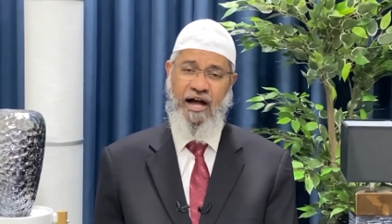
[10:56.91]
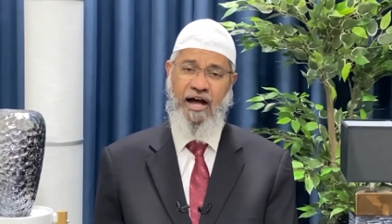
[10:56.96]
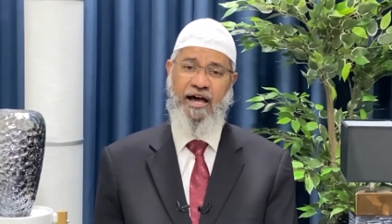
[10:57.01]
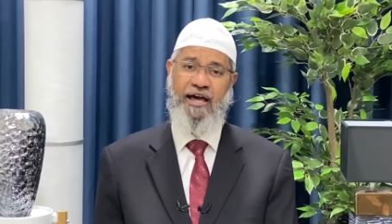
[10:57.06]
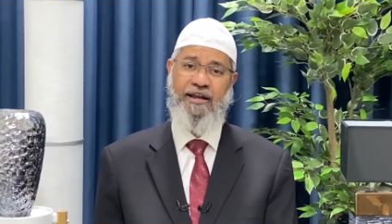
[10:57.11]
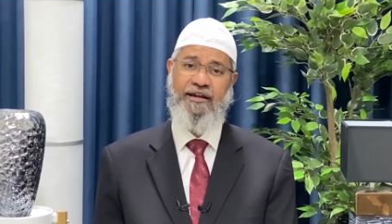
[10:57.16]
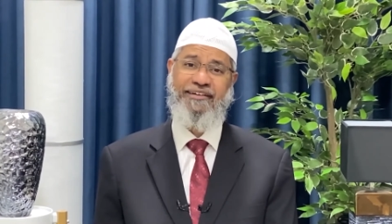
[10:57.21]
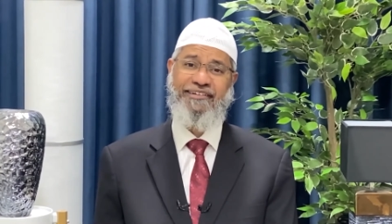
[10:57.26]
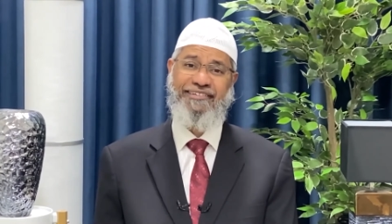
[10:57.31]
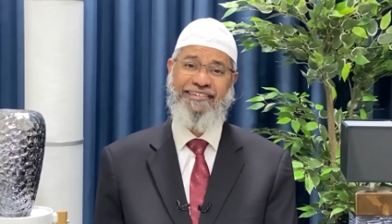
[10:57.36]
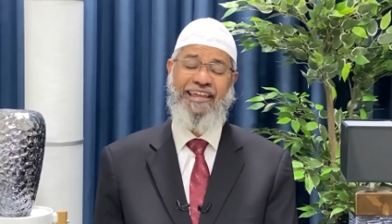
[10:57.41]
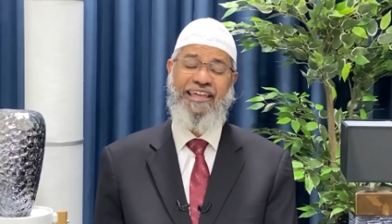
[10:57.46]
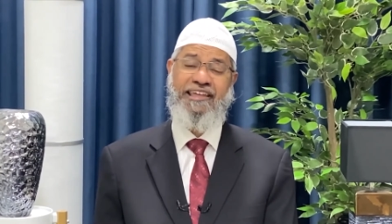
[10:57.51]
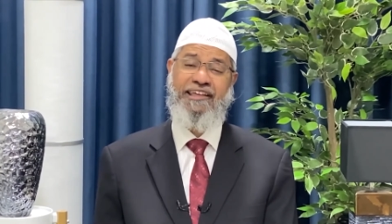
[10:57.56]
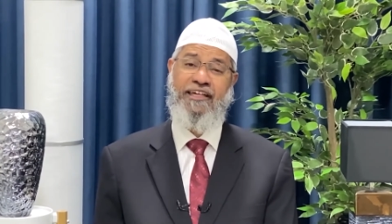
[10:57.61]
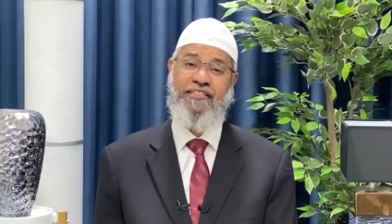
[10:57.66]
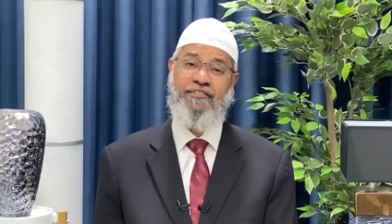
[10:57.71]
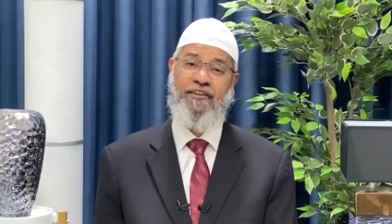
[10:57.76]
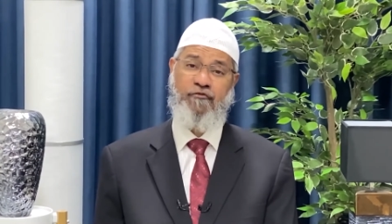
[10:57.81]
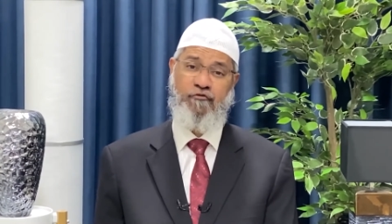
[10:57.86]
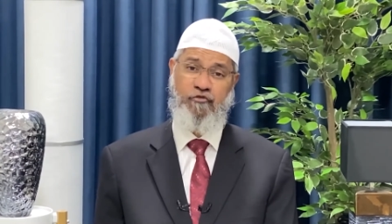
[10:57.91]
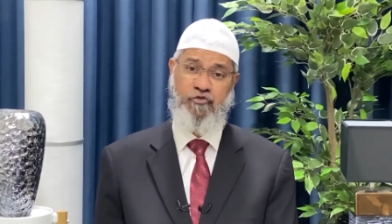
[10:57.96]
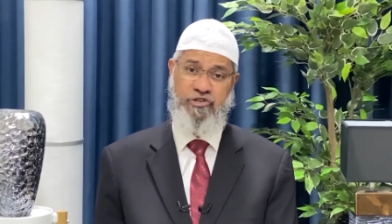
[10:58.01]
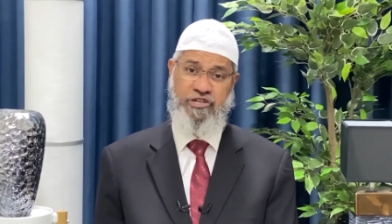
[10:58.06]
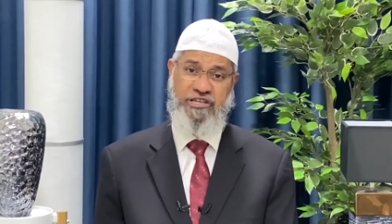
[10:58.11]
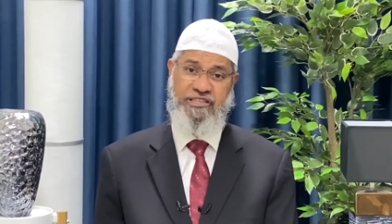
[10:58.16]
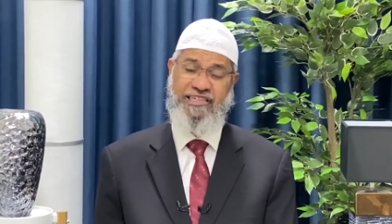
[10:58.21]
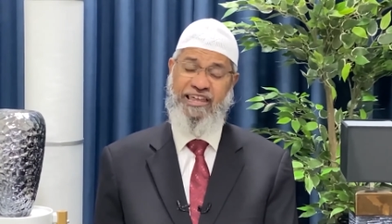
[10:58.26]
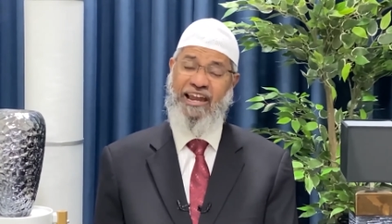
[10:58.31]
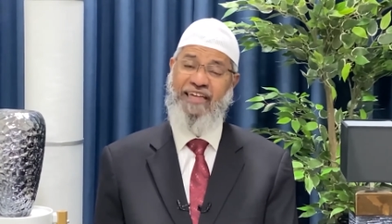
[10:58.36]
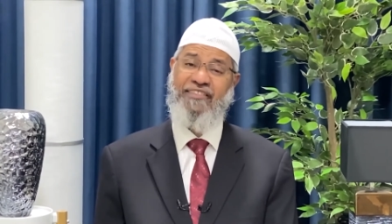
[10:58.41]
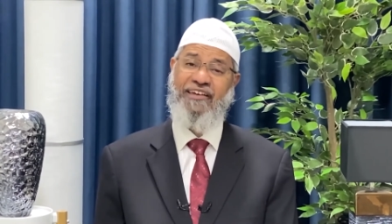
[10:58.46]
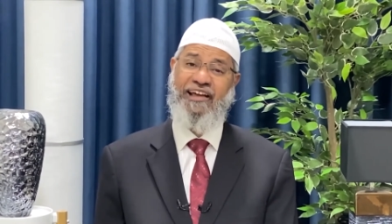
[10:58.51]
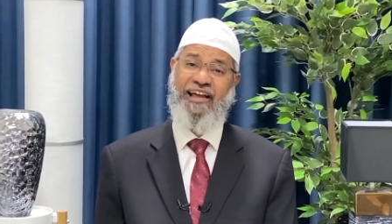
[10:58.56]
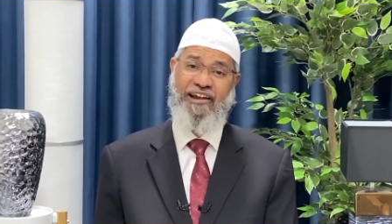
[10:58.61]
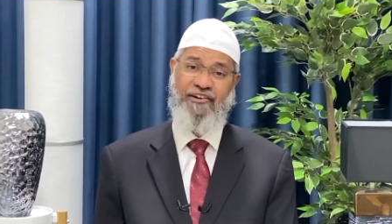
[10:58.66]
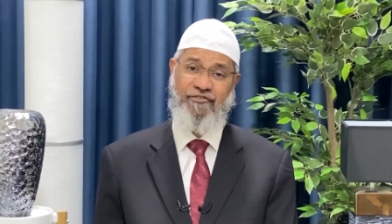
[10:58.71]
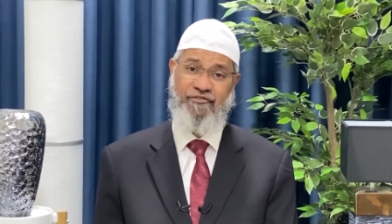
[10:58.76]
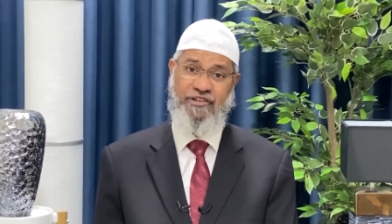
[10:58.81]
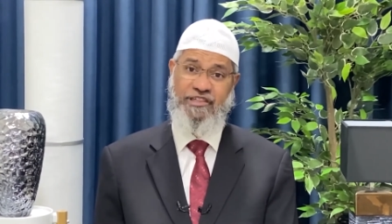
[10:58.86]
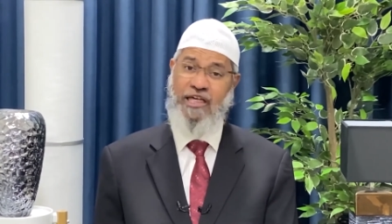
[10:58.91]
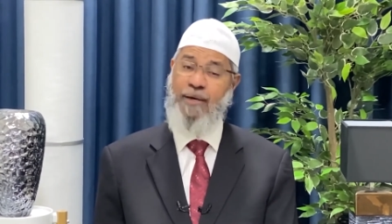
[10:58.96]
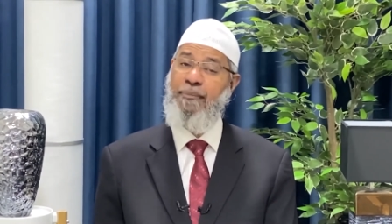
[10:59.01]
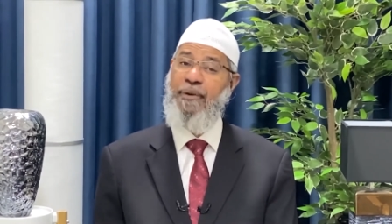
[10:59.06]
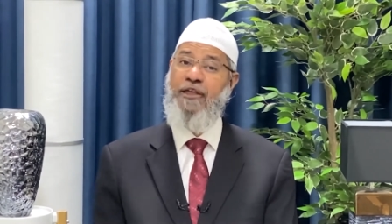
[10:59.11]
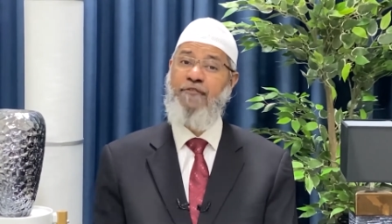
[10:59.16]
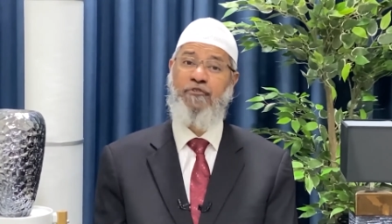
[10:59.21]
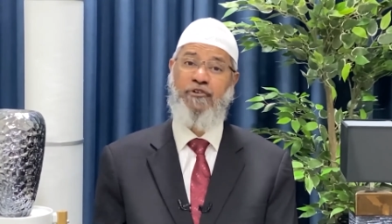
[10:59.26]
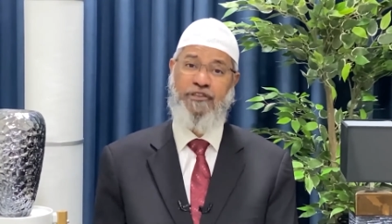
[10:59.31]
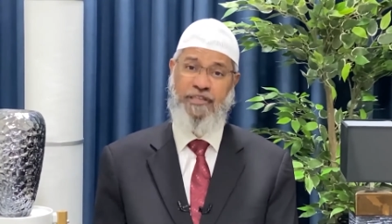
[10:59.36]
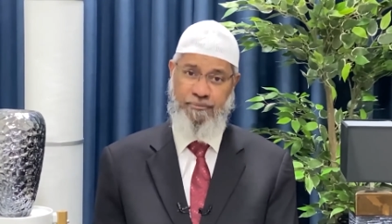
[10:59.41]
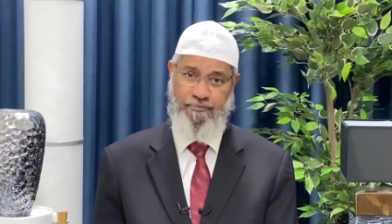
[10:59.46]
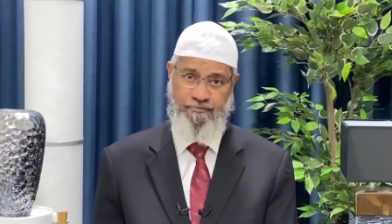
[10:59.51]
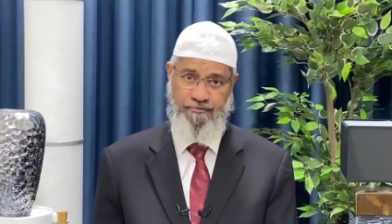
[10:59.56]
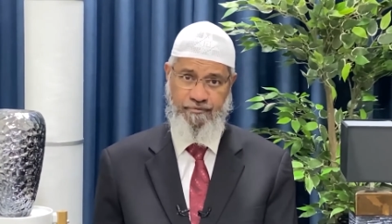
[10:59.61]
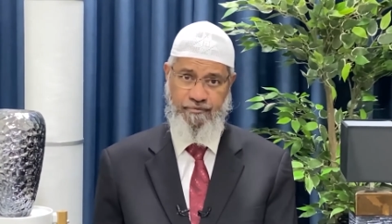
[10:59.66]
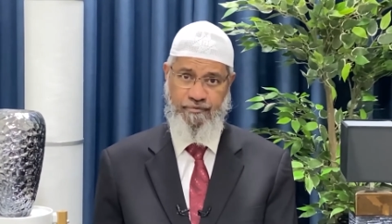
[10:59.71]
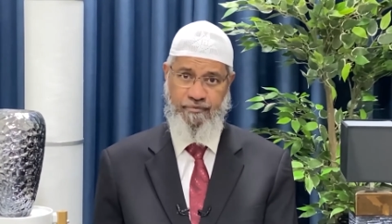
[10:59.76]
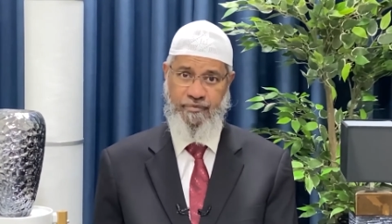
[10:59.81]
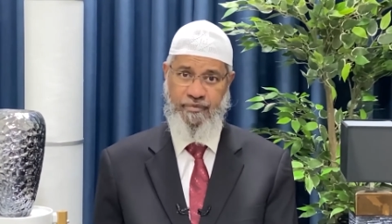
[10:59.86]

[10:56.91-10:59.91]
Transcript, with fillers: are staying as refugees in other countries. I pray for them.